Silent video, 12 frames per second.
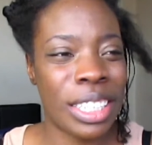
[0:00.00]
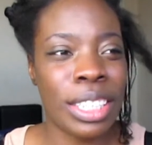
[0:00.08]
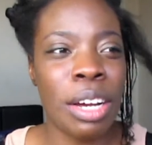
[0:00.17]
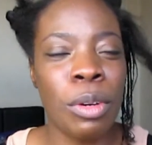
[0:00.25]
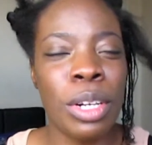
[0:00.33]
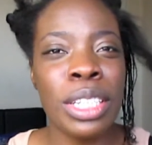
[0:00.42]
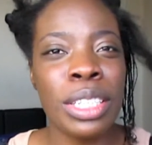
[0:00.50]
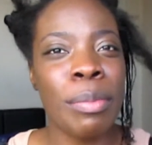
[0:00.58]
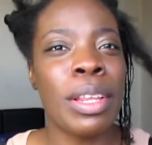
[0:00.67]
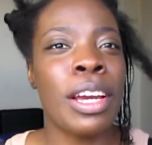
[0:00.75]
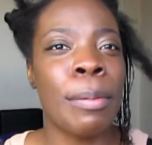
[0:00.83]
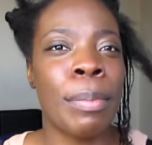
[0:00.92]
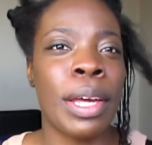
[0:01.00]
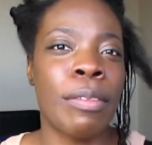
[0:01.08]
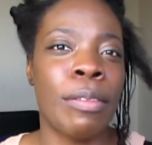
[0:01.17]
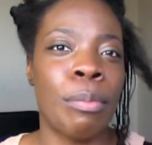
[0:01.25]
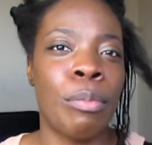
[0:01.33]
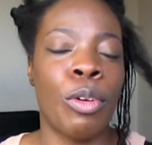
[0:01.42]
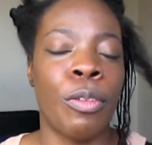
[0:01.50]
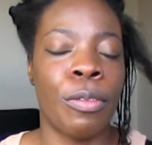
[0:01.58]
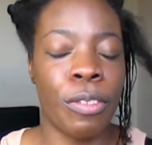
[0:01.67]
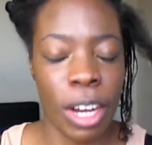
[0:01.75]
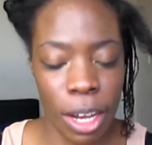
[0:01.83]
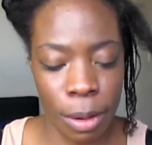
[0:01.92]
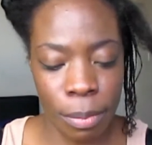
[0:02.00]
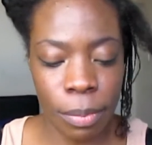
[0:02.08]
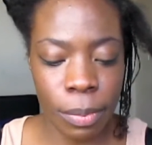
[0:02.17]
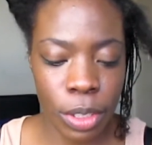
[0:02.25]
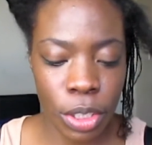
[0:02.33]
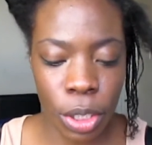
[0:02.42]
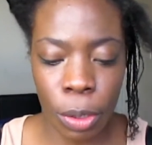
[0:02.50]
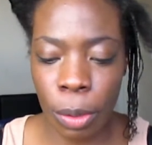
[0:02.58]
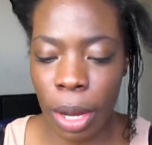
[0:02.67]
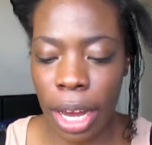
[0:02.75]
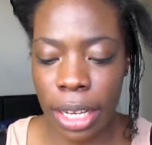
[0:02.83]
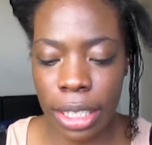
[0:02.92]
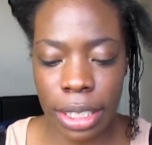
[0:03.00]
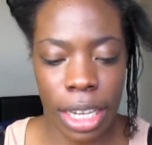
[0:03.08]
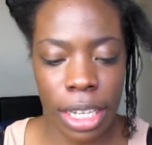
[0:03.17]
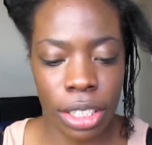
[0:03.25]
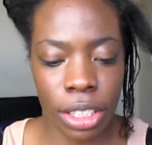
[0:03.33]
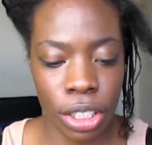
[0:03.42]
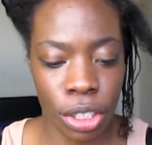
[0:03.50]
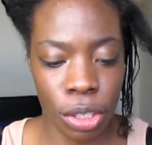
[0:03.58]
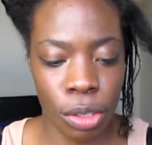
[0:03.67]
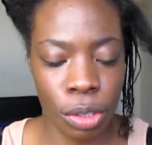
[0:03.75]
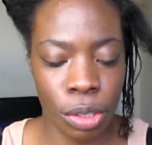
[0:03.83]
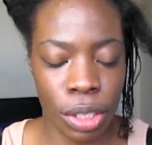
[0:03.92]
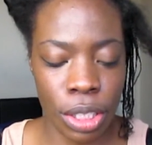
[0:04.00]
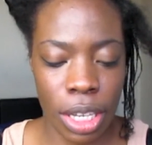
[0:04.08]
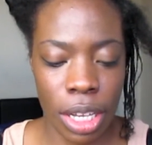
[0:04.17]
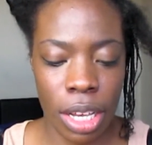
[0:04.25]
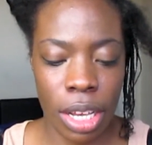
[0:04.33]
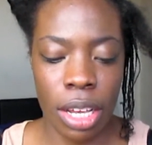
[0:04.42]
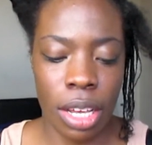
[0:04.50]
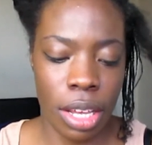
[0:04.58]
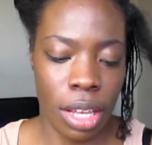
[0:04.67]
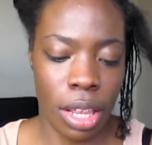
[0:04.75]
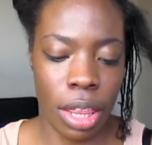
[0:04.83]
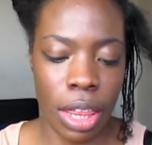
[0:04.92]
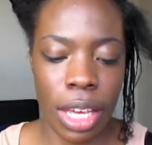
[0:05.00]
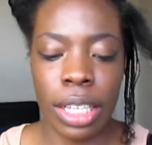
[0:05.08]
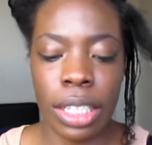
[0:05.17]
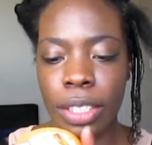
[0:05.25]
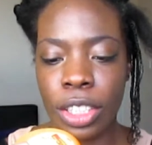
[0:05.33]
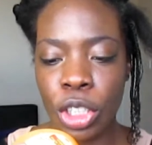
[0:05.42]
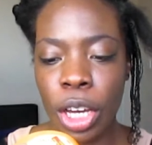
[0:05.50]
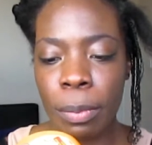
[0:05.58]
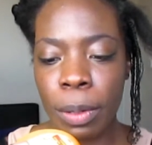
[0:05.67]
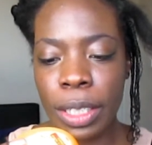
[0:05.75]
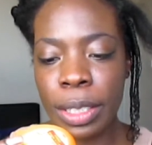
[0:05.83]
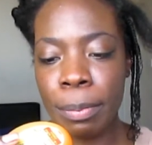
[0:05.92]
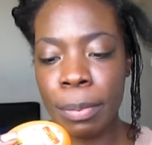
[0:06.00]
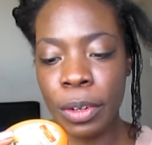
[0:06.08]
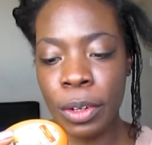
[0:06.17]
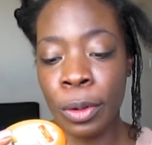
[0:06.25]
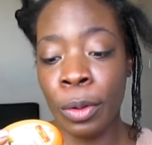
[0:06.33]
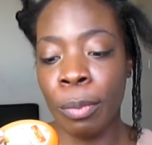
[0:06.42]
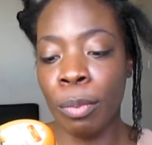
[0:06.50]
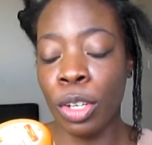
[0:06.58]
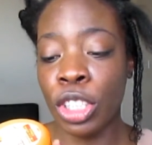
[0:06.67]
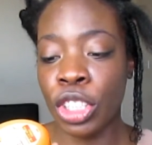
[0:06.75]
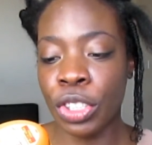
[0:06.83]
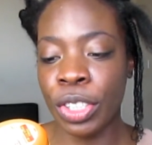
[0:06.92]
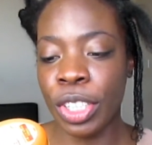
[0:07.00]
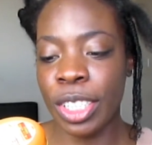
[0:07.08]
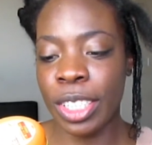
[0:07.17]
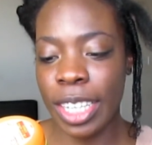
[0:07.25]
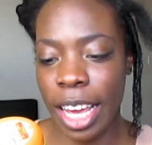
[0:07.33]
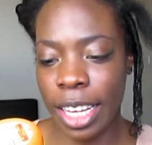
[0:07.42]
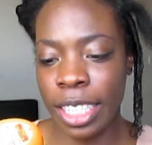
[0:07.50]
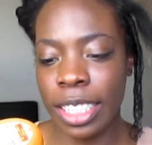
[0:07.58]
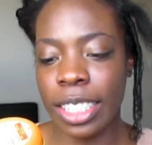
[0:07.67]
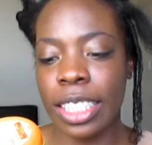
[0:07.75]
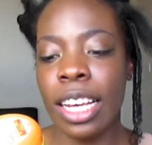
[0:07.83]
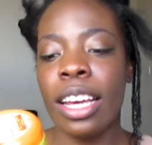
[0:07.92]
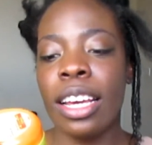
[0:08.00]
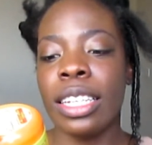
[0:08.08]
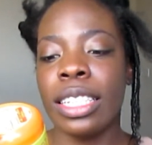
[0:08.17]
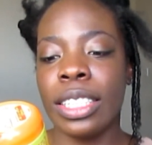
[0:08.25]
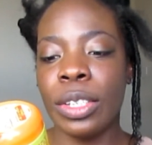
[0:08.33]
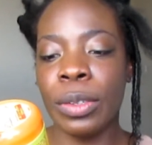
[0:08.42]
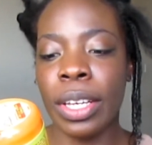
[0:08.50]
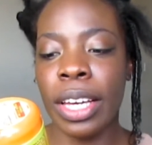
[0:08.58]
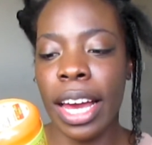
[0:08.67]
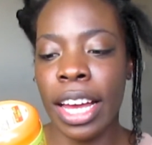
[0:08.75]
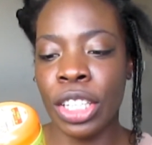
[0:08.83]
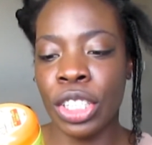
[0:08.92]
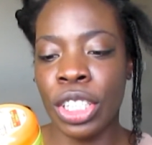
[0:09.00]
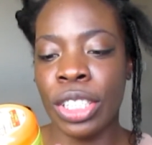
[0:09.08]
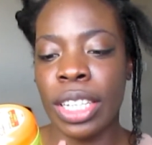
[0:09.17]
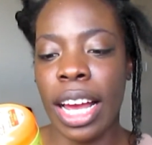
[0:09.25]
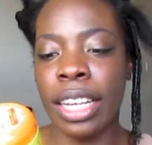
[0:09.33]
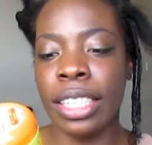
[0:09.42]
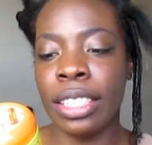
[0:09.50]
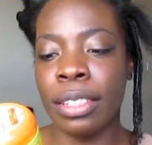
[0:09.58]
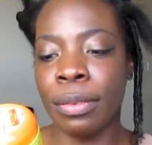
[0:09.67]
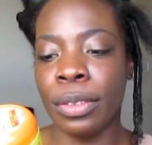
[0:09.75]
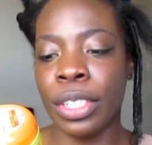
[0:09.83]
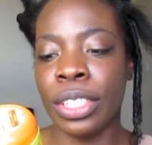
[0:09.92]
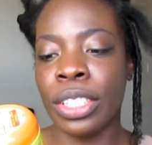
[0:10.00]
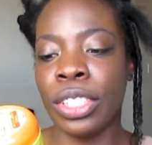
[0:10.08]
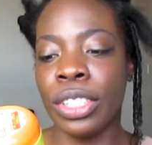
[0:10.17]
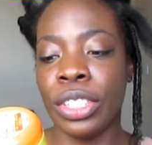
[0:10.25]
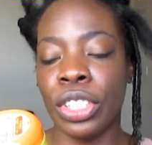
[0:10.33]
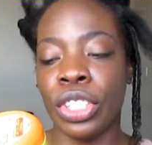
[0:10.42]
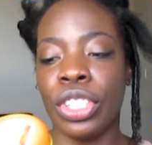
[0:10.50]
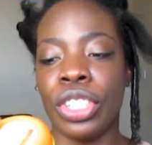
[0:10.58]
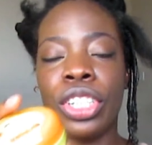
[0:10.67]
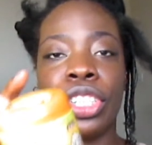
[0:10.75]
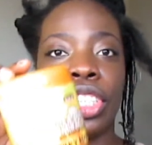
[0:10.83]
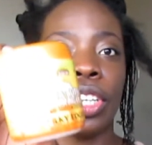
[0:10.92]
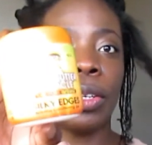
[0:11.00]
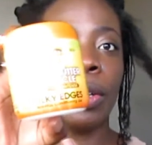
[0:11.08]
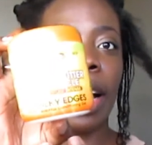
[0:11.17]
so I wanted something a bit more firm. So I decided to use this Shea Butter Miracle Moisture Intense Silky Edges Anti-Frizz Conditioning Gel,